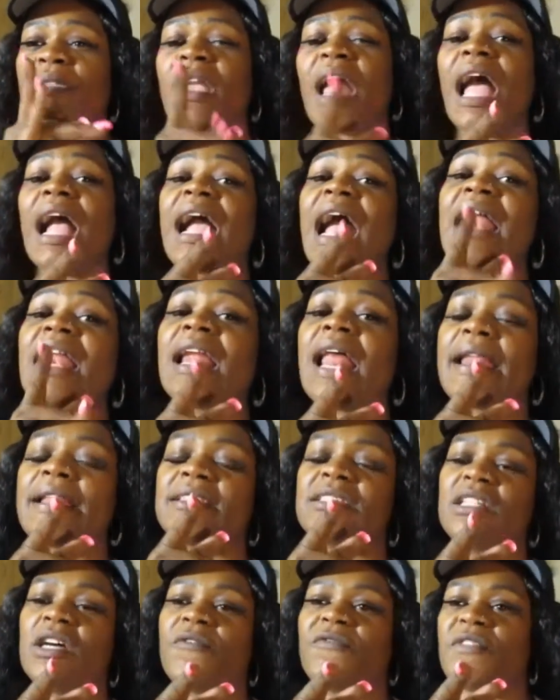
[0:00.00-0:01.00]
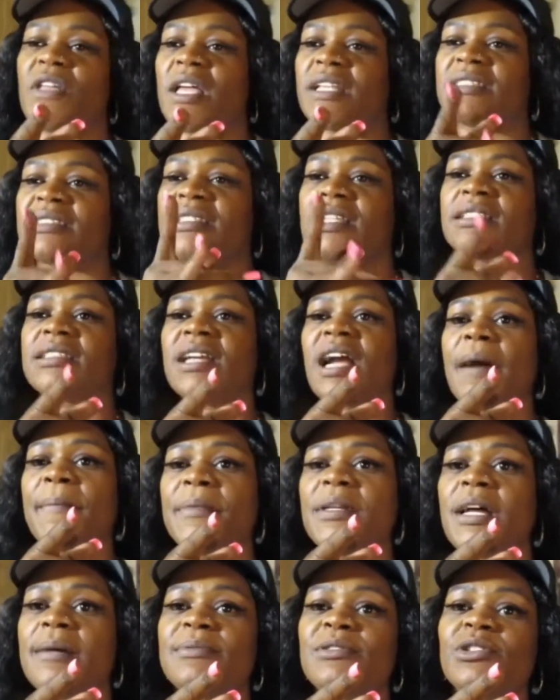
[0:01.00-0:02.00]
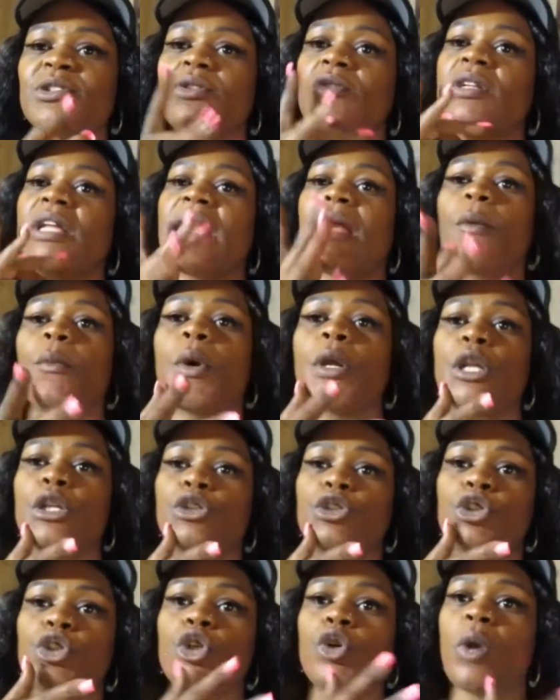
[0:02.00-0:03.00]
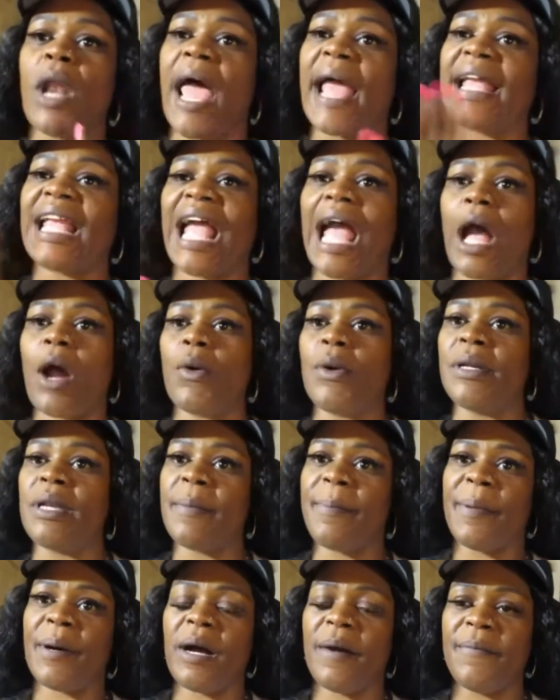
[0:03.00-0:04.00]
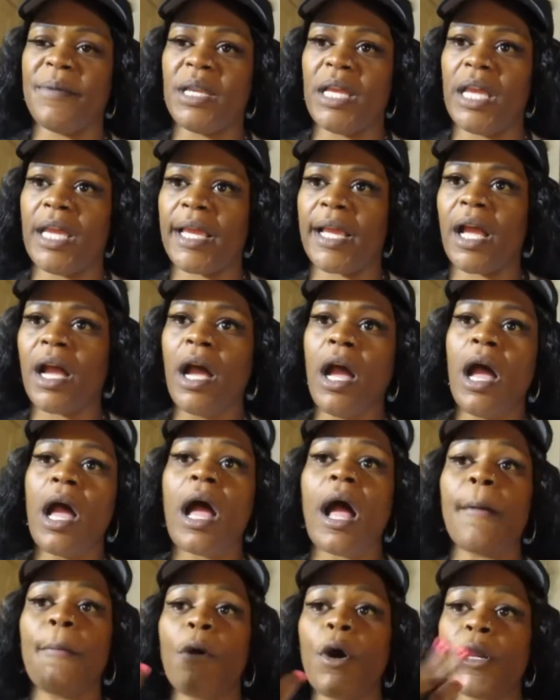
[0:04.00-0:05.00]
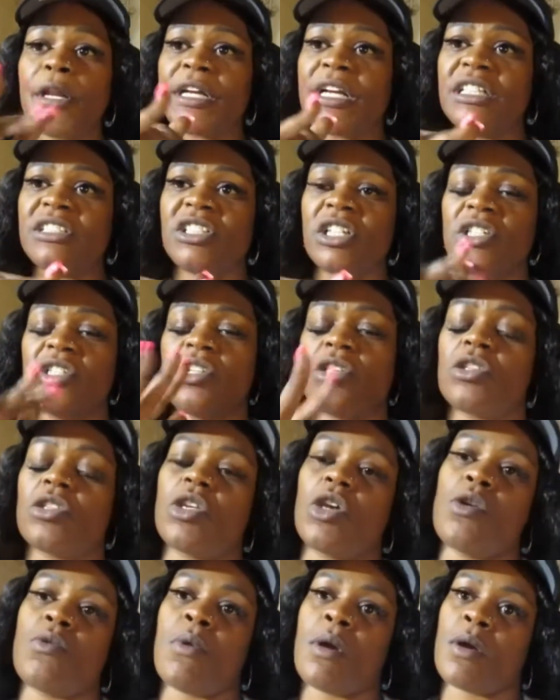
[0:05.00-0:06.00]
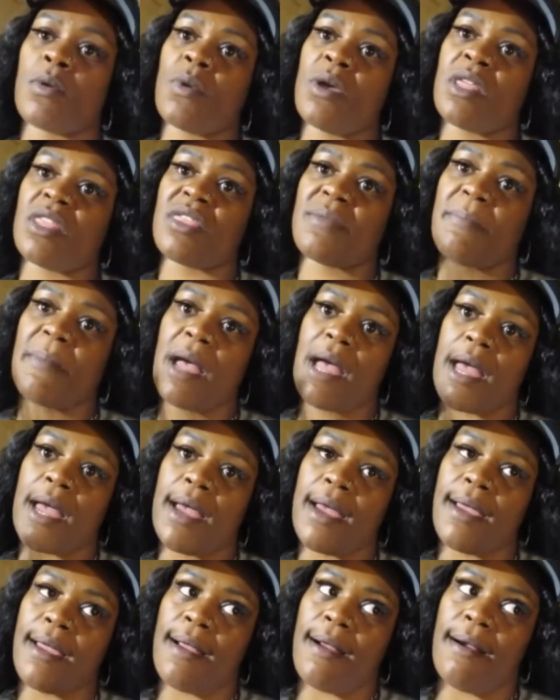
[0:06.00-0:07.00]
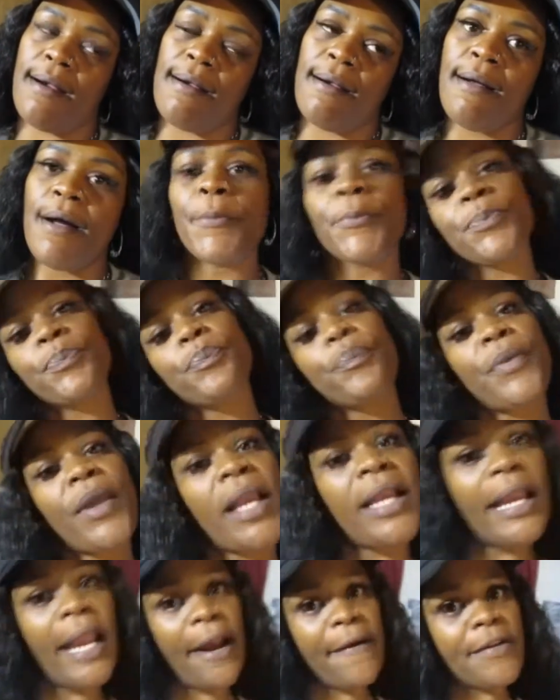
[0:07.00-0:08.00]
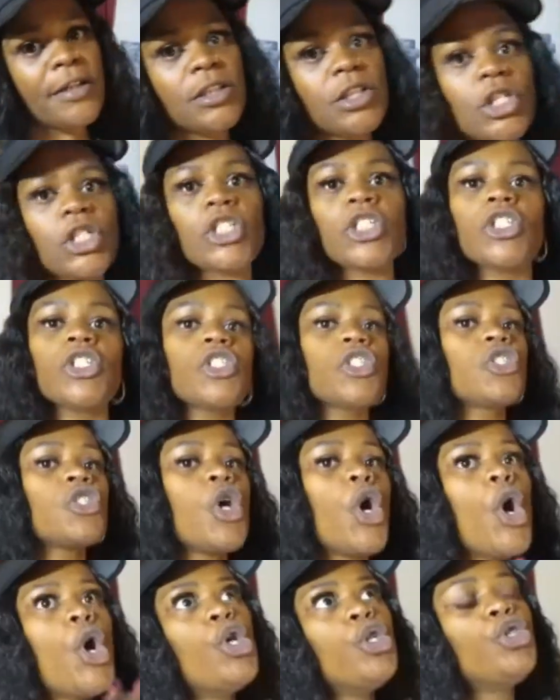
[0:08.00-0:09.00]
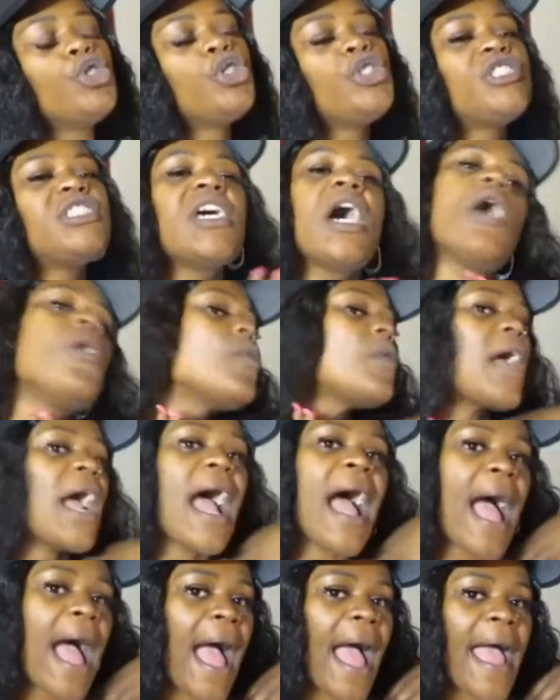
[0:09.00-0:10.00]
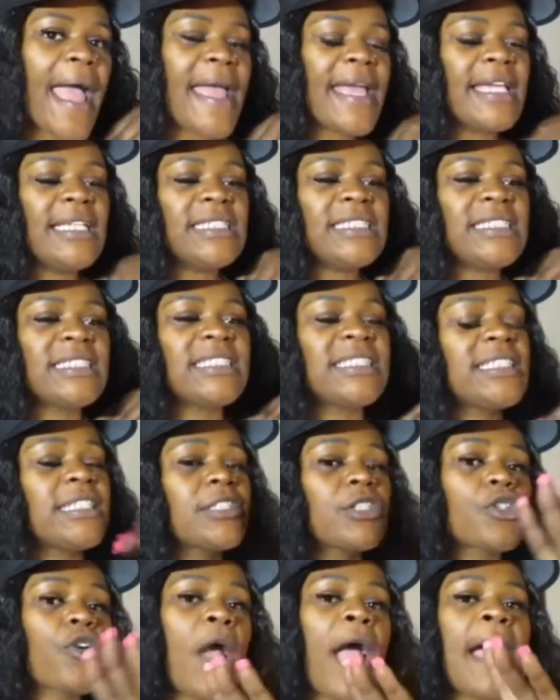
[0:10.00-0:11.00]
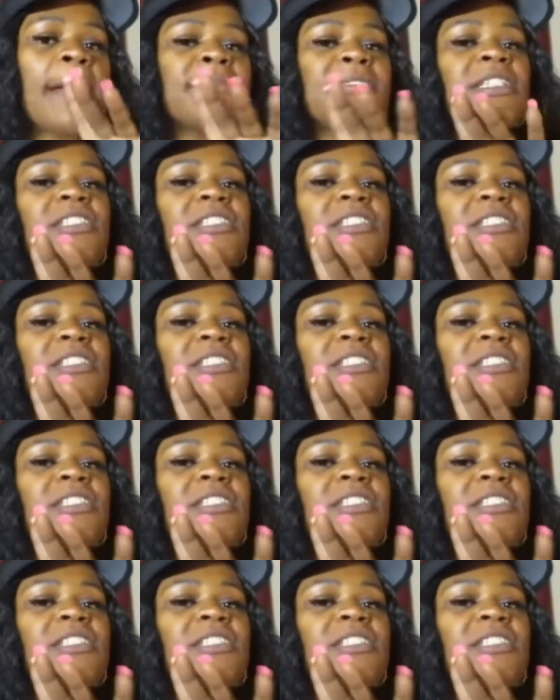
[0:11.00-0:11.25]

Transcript: got a lot of stuff that's coming up soon that I want to do, like out in the public. I'm going to continue to still work with my characters. So guys, subscribe,